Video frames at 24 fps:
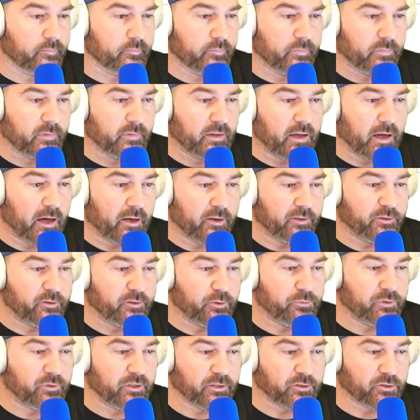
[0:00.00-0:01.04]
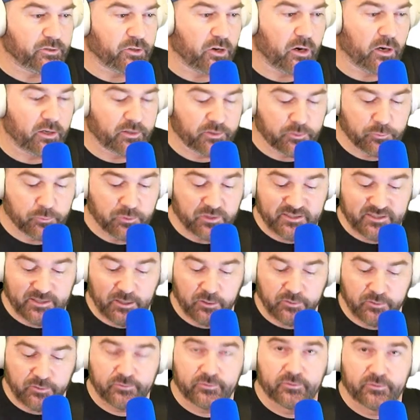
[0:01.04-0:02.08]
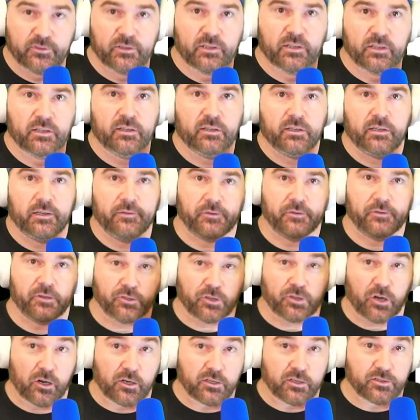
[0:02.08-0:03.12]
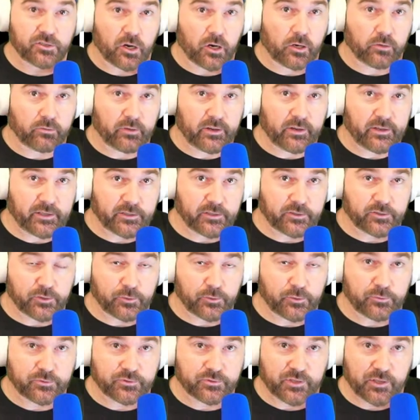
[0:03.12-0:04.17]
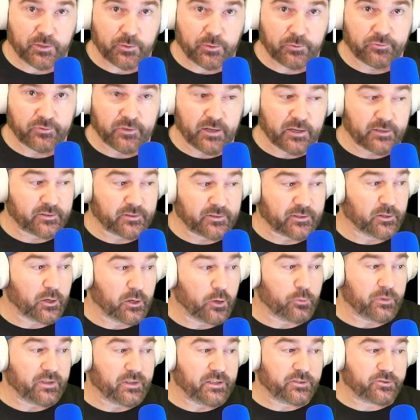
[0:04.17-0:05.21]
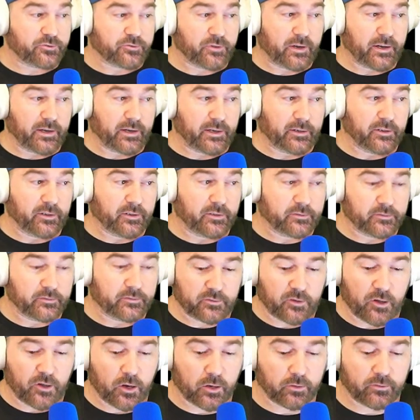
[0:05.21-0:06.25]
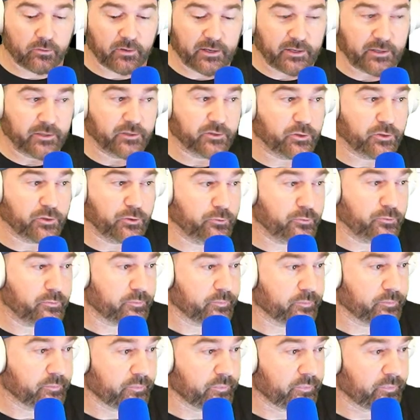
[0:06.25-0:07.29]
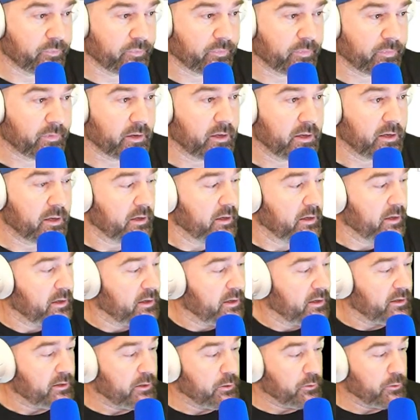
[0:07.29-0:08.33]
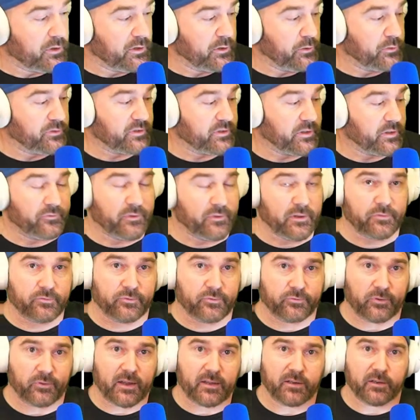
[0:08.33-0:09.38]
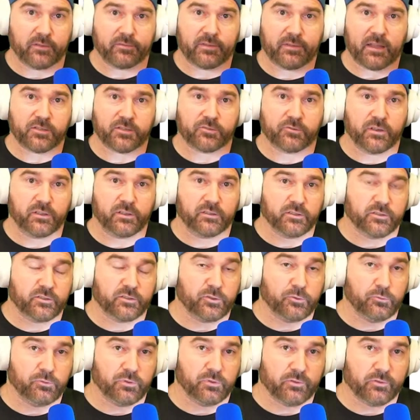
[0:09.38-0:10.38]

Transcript: How to tune the guitar to itself. If your guitar is already in tune, so you've got the low E string already in tune, you can use the 5th fret of that string to tune